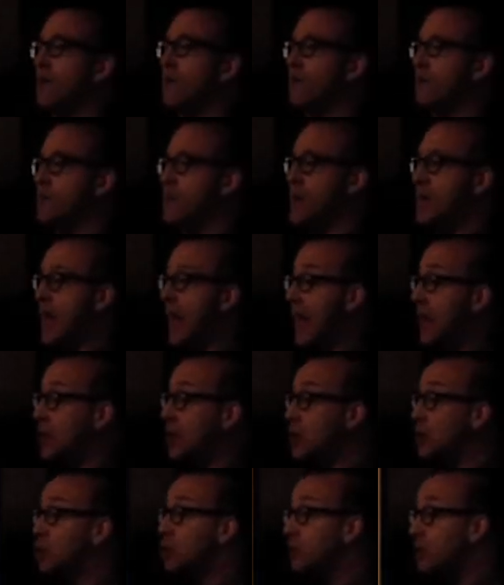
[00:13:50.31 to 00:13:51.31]

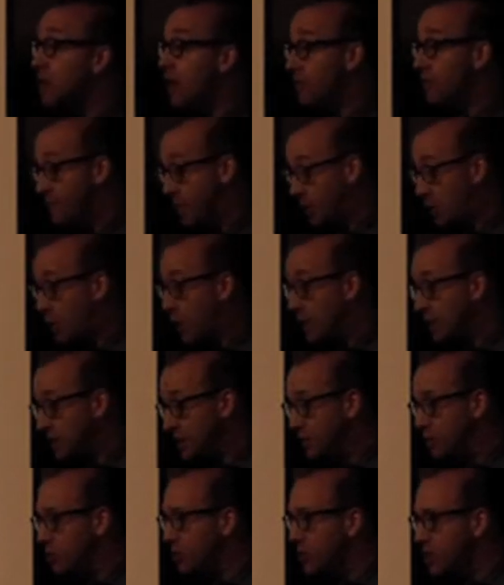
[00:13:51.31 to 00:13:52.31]
government and good government,
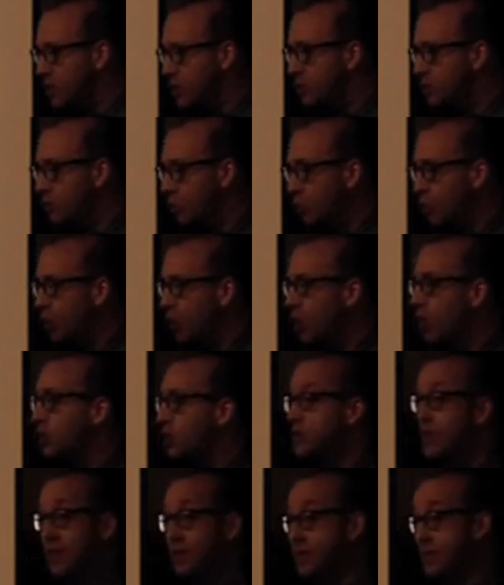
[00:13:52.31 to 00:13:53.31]
quite literally those
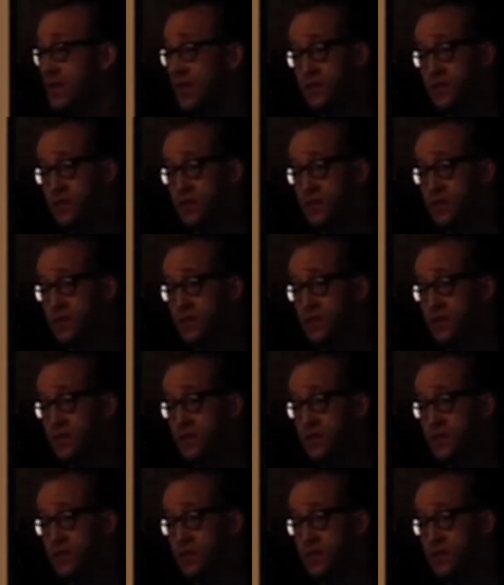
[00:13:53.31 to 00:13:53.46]
words,